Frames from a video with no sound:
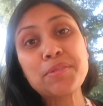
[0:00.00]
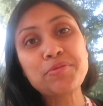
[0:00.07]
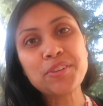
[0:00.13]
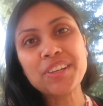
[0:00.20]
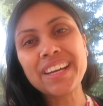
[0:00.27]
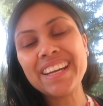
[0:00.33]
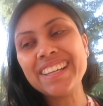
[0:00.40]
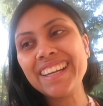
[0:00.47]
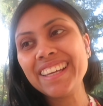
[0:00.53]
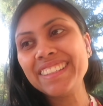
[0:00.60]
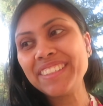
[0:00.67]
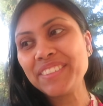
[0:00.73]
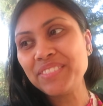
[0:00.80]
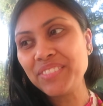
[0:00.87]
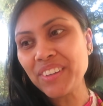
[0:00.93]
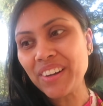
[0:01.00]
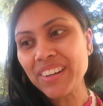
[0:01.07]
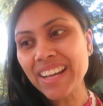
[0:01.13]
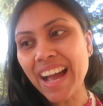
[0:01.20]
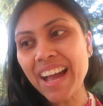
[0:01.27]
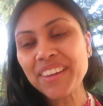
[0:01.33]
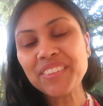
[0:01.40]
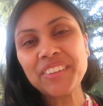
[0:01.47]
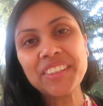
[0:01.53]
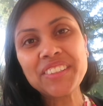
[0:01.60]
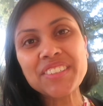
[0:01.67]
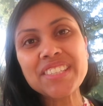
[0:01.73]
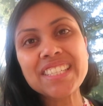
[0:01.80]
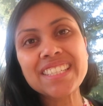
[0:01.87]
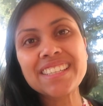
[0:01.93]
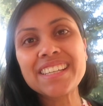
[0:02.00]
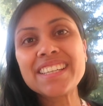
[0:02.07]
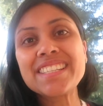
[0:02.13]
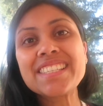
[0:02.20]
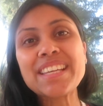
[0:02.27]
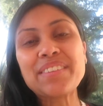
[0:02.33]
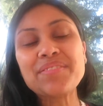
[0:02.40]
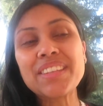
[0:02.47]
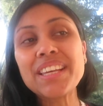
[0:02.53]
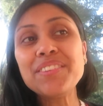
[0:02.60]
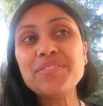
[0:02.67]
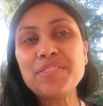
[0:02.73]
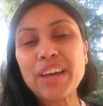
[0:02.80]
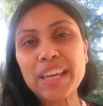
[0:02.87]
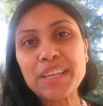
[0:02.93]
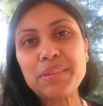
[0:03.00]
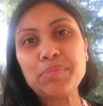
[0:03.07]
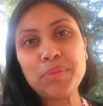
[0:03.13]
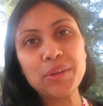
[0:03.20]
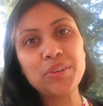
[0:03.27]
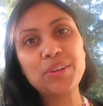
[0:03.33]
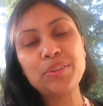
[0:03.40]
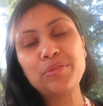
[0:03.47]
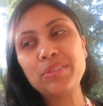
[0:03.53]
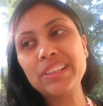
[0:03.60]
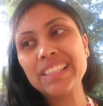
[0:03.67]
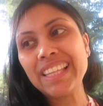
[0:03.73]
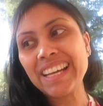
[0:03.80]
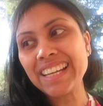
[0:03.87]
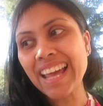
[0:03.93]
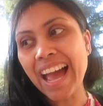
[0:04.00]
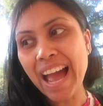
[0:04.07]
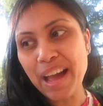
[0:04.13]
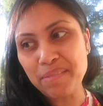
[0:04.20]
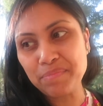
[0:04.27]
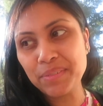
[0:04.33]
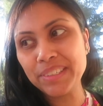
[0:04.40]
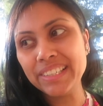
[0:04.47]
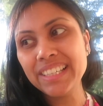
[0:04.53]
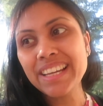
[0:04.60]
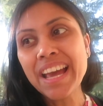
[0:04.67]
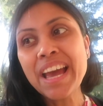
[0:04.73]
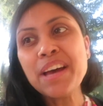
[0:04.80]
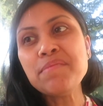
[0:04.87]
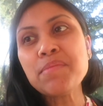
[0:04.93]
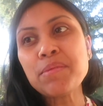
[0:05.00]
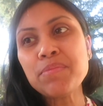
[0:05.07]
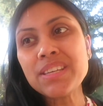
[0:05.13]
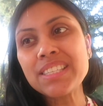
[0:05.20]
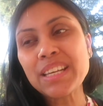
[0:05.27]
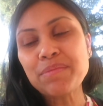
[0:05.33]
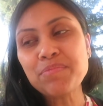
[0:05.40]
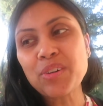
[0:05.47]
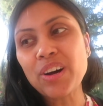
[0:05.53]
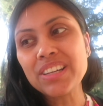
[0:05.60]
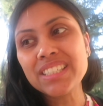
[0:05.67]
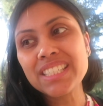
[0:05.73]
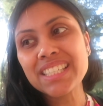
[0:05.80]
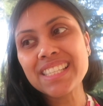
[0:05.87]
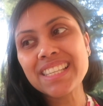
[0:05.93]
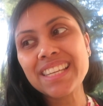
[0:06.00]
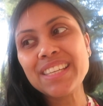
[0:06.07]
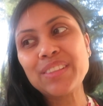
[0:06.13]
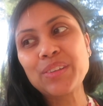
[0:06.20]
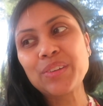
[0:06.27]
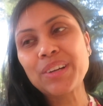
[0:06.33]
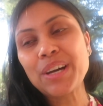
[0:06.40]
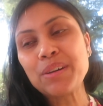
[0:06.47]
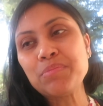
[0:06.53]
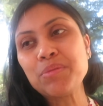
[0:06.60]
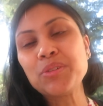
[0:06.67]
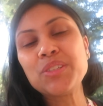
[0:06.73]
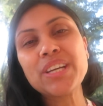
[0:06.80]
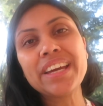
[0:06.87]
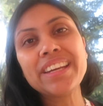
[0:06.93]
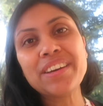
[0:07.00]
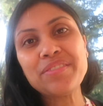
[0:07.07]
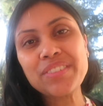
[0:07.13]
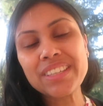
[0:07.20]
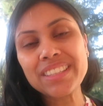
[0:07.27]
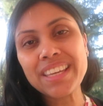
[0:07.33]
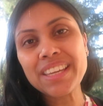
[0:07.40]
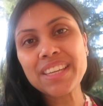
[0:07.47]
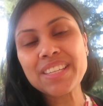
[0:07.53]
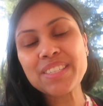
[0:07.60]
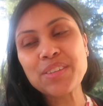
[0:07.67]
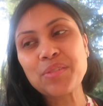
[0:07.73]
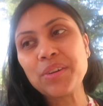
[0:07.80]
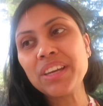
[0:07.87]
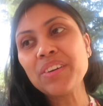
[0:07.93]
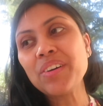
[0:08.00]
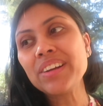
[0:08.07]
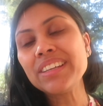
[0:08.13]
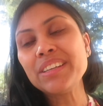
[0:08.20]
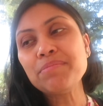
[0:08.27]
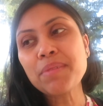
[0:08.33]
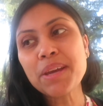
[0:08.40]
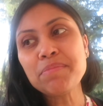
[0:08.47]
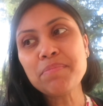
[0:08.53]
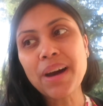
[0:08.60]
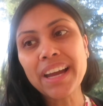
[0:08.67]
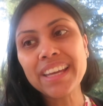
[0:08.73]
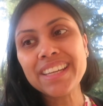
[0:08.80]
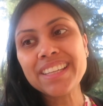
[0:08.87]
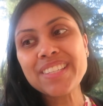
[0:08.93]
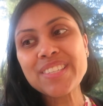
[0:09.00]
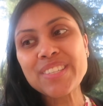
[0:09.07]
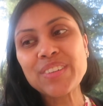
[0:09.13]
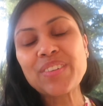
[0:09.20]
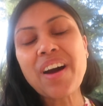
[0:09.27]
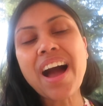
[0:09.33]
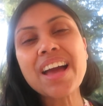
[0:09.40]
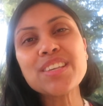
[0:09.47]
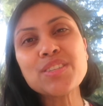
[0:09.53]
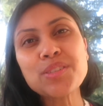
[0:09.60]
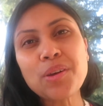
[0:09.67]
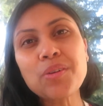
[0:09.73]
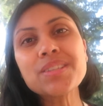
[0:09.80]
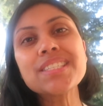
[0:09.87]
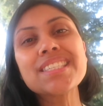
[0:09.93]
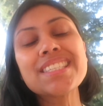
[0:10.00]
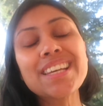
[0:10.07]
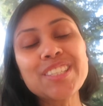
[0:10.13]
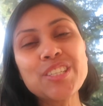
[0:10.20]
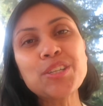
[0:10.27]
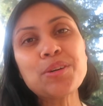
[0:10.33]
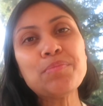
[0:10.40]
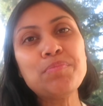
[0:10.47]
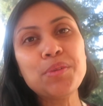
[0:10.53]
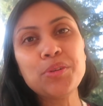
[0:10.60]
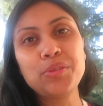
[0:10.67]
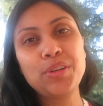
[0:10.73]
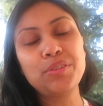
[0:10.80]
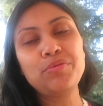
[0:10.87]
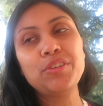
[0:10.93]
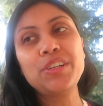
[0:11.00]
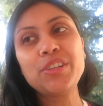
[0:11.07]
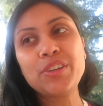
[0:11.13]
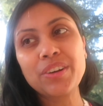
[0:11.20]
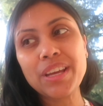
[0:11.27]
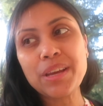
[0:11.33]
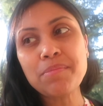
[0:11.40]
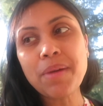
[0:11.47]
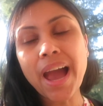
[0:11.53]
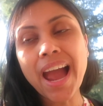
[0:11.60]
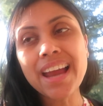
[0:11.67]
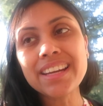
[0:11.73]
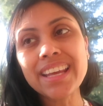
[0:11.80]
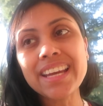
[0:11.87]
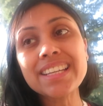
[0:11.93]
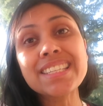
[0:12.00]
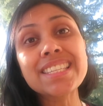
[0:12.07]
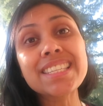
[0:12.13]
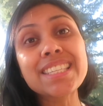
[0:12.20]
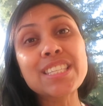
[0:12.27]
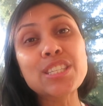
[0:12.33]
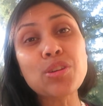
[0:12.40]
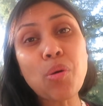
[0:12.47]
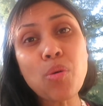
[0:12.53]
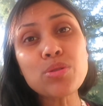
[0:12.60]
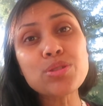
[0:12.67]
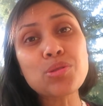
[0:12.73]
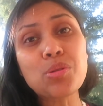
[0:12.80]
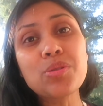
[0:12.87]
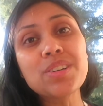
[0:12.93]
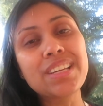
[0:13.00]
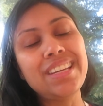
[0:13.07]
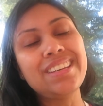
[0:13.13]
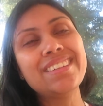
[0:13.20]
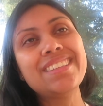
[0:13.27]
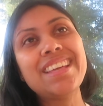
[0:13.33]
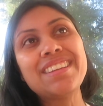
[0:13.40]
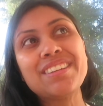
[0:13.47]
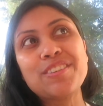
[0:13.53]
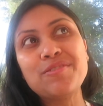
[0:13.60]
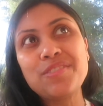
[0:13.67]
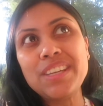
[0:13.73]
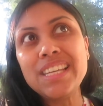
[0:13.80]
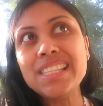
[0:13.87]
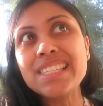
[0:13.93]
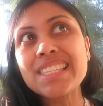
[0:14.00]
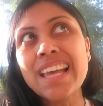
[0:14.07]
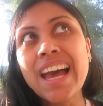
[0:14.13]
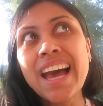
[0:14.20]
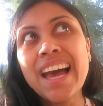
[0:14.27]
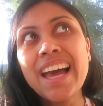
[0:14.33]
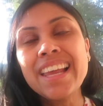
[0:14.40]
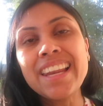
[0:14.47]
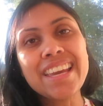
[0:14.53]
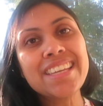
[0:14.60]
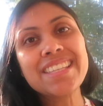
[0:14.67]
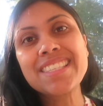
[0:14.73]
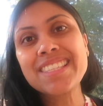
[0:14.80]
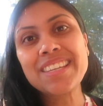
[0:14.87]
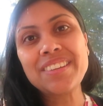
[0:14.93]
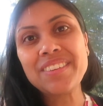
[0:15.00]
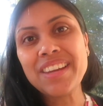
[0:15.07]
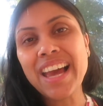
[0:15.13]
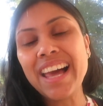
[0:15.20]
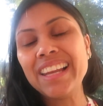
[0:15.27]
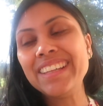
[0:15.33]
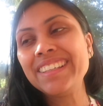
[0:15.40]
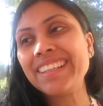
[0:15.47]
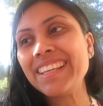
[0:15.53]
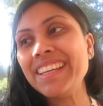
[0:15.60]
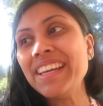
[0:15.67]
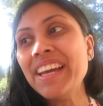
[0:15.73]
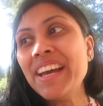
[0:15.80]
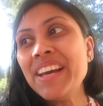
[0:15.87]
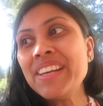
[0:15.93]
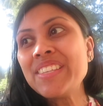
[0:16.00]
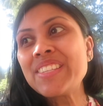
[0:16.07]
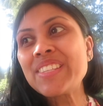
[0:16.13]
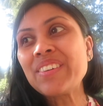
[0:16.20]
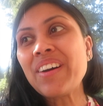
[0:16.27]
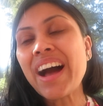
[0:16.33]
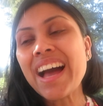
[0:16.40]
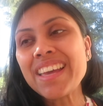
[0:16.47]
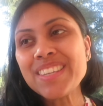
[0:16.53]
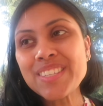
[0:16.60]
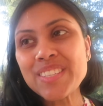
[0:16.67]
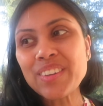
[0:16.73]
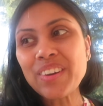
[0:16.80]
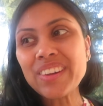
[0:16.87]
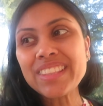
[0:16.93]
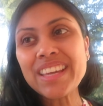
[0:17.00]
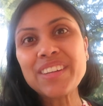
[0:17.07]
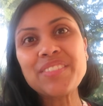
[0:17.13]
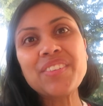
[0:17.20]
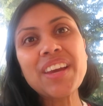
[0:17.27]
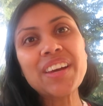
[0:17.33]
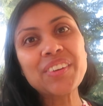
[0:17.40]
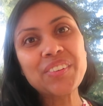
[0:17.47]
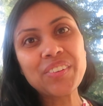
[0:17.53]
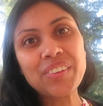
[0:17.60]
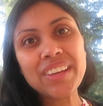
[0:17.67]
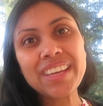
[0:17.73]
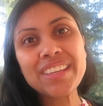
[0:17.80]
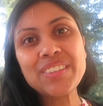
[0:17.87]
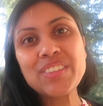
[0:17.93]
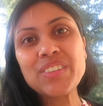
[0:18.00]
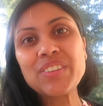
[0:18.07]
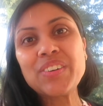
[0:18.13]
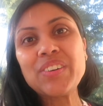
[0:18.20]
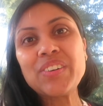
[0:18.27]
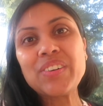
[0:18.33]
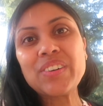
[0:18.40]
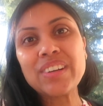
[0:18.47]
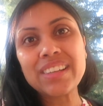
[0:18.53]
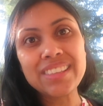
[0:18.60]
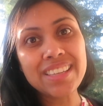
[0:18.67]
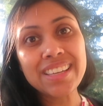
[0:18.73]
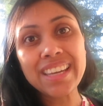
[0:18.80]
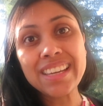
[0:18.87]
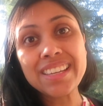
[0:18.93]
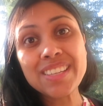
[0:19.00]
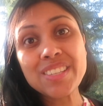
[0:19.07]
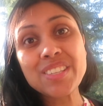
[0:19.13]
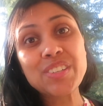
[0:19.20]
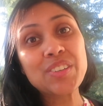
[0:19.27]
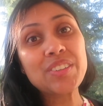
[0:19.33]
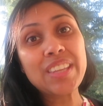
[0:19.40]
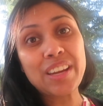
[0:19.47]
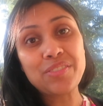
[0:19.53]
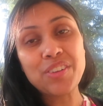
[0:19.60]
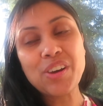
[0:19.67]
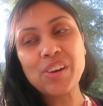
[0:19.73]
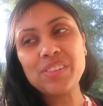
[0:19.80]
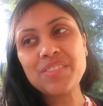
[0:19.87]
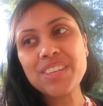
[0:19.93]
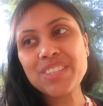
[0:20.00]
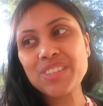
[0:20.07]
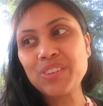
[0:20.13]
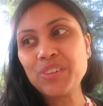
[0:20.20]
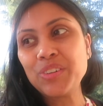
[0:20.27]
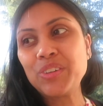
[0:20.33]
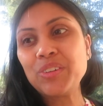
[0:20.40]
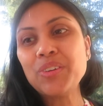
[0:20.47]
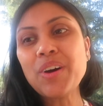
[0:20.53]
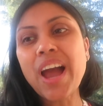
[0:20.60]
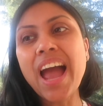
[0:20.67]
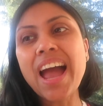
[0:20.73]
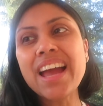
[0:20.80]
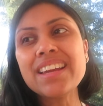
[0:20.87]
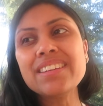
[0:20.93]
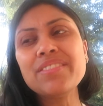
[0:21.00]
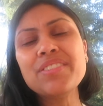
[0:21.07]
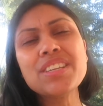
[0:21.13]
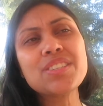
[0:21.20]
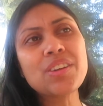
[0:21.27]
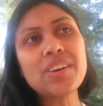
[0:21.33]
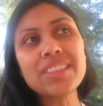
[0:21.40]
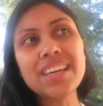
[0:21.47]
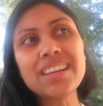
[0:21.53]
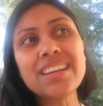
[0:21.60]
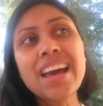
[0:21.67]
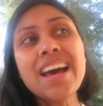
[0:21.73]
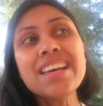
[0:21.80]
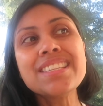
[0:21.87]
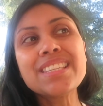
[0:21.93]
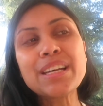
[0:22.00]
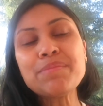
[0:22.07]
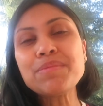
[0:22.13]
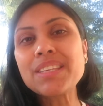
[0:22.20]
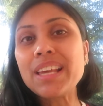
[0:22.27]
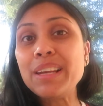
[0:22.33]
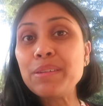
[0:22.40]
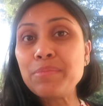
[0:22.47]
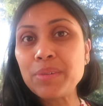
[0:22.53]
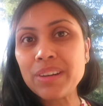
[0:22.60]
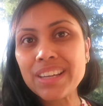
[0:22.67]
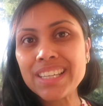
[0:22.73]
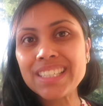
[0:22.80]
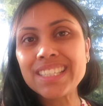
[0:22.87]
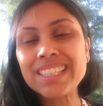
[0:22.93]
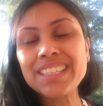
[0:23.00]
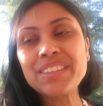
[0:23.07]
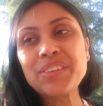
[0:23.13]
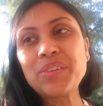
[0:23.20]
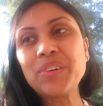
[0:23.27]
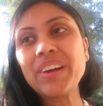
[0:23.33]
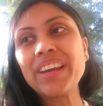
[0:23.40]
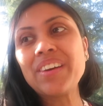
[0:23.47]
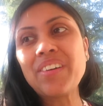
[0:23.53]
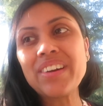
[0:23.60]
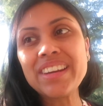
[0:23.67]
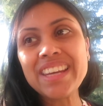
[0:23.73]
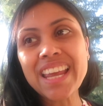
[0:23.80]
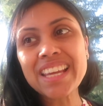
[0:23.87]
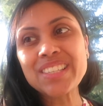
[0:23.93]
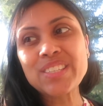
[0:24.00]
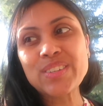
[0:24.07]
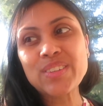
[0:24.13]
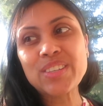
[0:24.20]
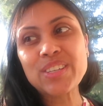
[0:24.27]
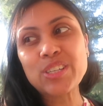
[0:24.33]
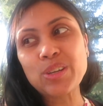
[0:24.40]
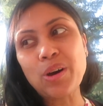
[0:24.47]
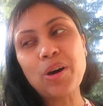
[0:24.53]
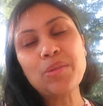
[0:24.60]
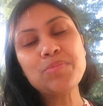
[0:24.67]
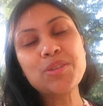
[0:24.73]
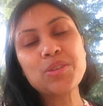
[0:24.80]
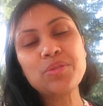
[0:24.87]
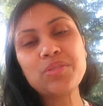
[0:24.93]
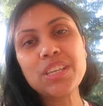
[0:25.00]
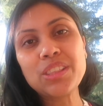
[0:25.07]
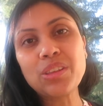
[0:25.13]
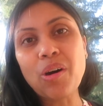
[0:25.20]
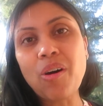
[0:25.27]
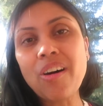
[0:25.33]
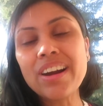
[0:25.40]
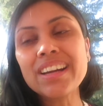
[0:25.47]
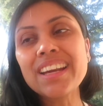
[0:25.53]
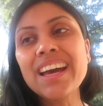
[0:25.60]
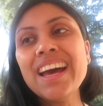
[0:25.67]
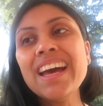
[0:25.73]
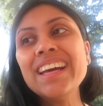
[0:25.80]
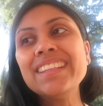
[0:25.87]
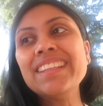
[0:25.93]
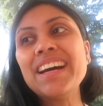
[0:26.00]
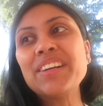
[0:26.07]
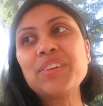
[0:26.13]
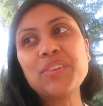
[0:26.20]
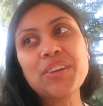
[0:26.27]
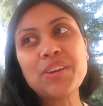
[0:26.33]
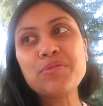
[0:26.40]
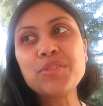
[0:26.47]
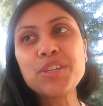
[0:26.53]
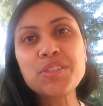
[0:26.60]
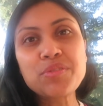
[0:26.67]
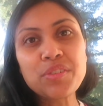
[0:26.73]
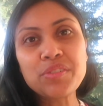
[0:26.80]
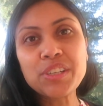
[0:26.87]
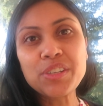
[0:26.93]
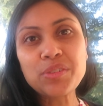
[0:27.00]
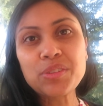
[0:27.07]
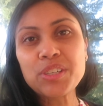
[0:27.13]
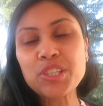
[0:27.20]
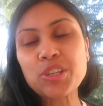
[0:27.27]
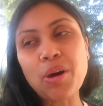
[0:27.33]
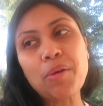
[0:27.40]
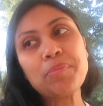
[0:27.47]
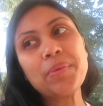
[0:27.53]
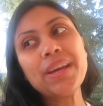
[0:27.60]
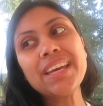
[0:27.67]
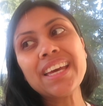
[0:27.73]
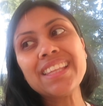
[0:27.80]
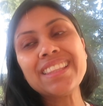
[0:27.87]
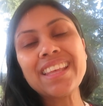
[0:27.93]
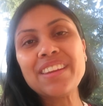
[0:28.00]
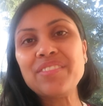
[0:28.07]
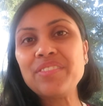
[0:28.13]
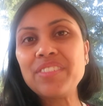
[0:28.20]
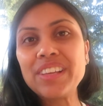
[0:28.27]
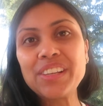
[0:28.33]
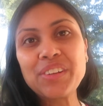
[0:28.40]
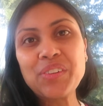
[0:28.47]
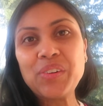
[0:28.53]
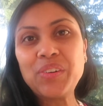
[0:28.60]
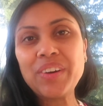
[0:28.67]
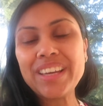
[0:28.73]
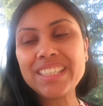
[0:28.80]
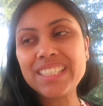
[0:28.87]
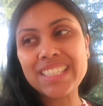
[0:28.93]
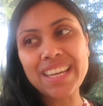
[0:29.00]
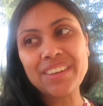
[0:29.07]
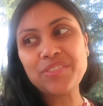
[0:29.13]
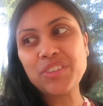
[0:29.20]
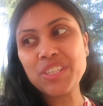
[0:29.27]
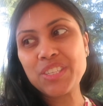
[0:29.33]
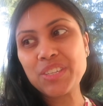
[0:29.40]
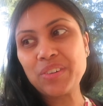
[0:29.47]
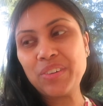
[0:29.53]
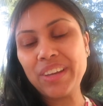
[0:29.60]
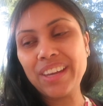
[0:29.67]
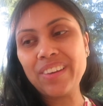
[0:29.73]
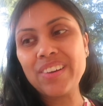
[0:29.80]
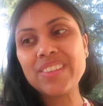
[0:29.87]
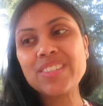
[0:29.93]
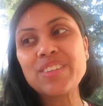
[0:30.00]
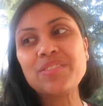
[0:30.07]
Before ending the vlog, I want to share something very beautiful that happened. Maybe subconsciously Durga Puja and everything is going on in my mind. So I saw such a beautiful dream and it's so, so clear that it feels like it's a reality. So I saw that we are going to uh, the Indian store that we always go to and we saw that some celebration going on next to the shop. So we thought that, okay, first we will do the shopping and then we'll go and check what's going on on.